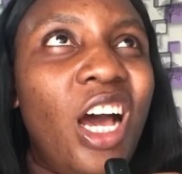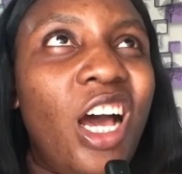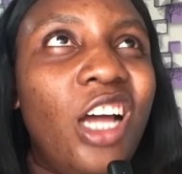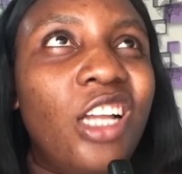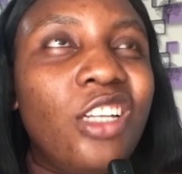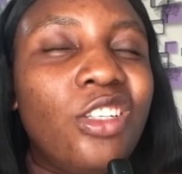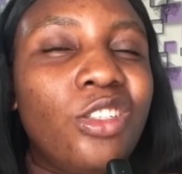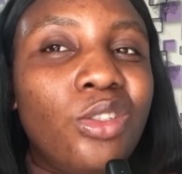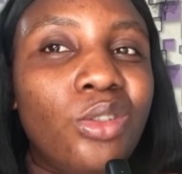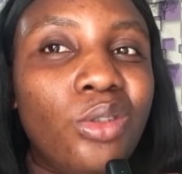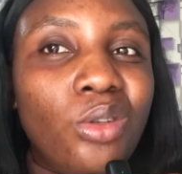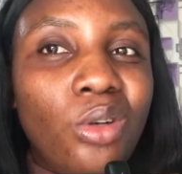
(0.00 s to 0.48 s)

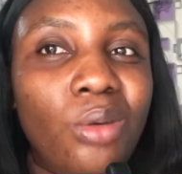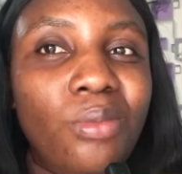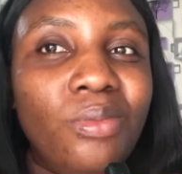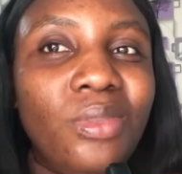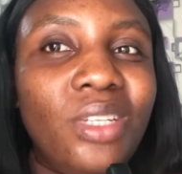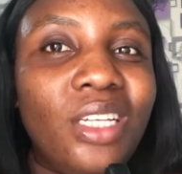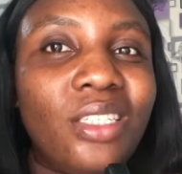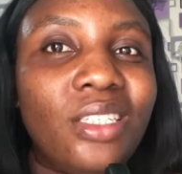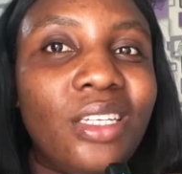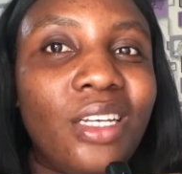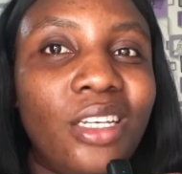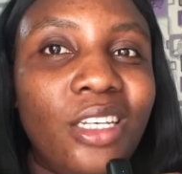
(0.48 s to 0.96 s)
and some
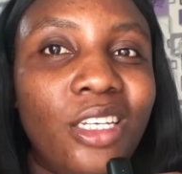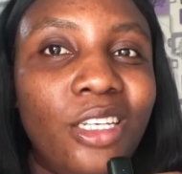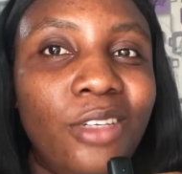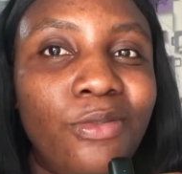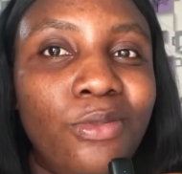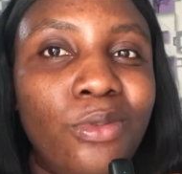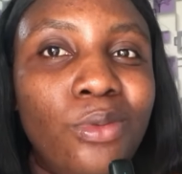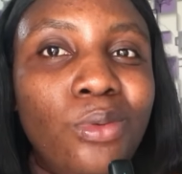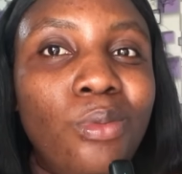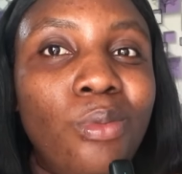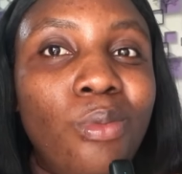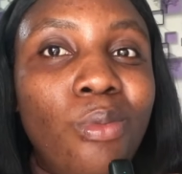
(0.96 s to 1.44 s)
that are
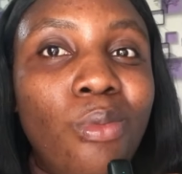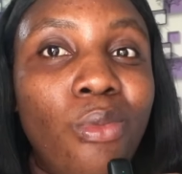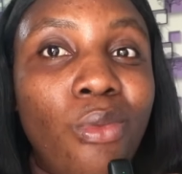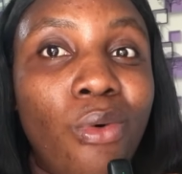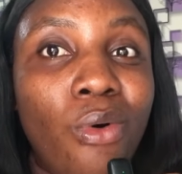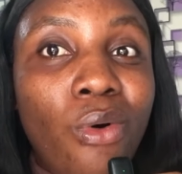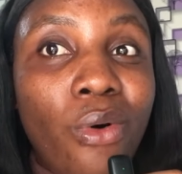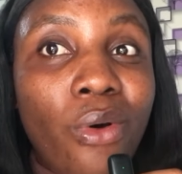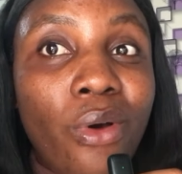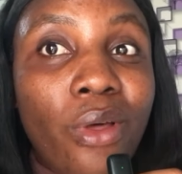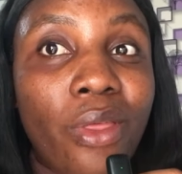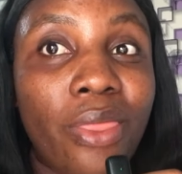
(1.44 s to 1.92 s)
even
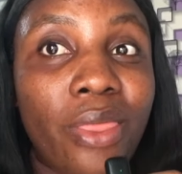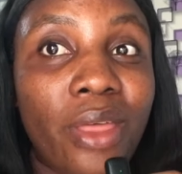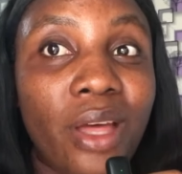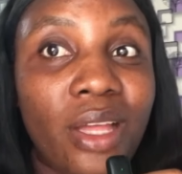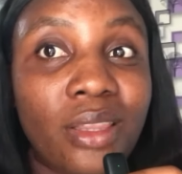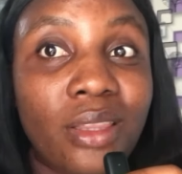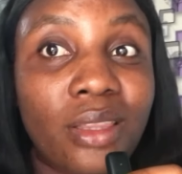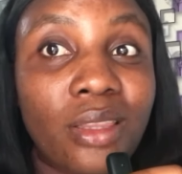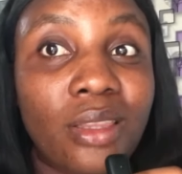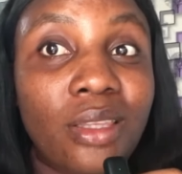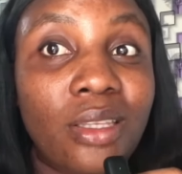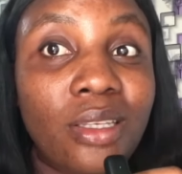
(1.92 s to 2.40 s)
more
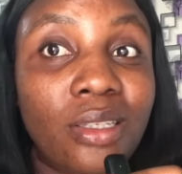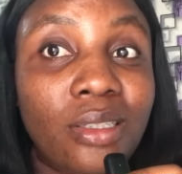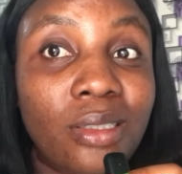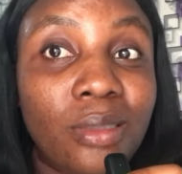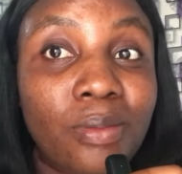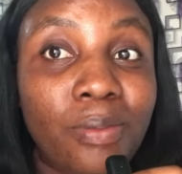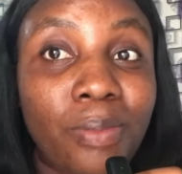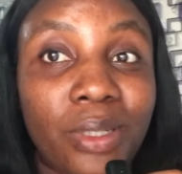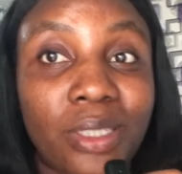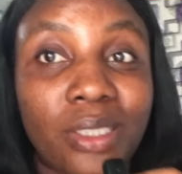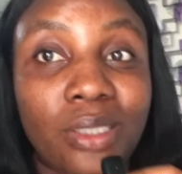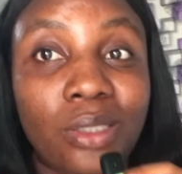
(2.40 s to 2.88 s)
than
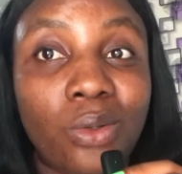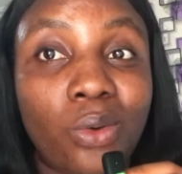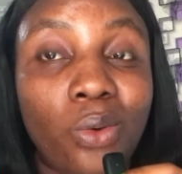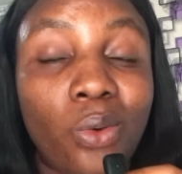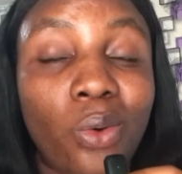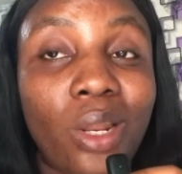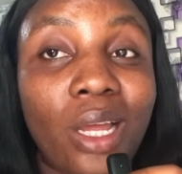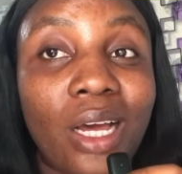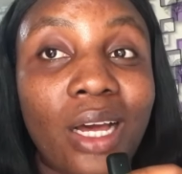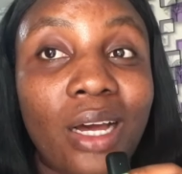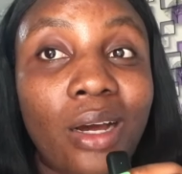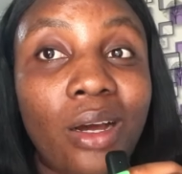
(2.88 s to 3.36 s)
this
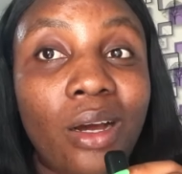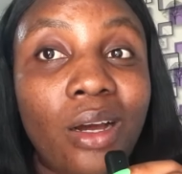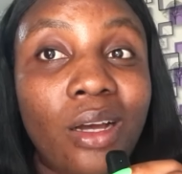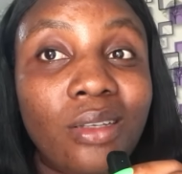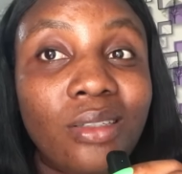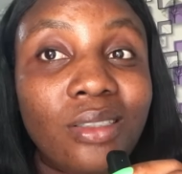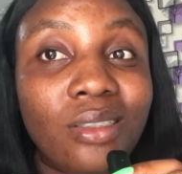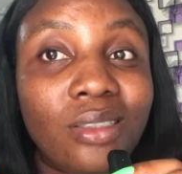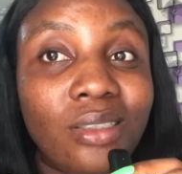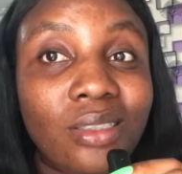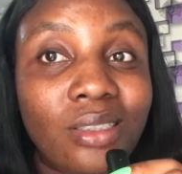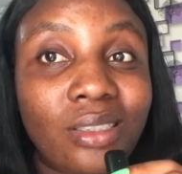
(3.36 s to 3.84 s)
particular
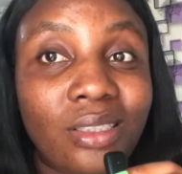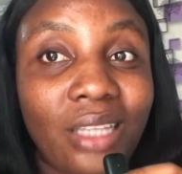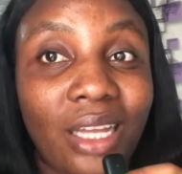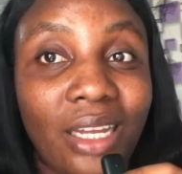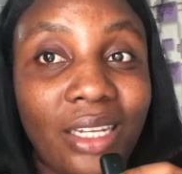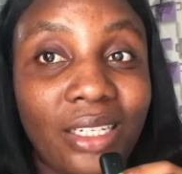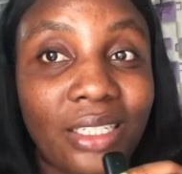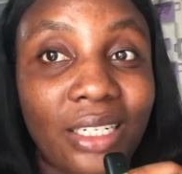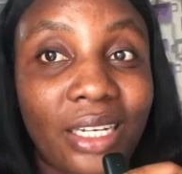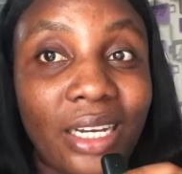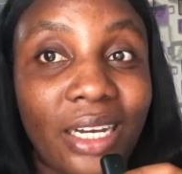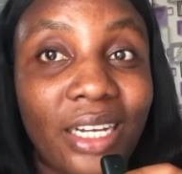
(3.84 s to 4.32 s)

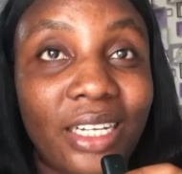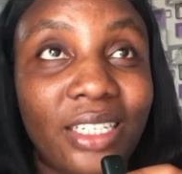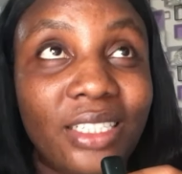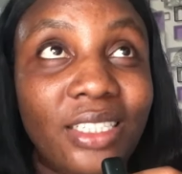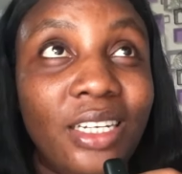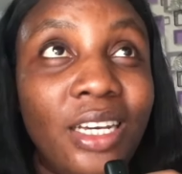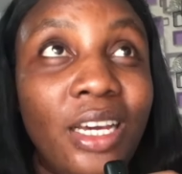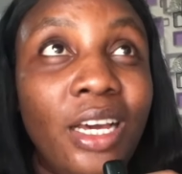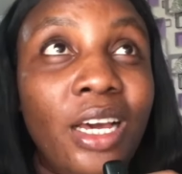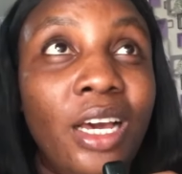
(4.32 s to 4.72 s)
standard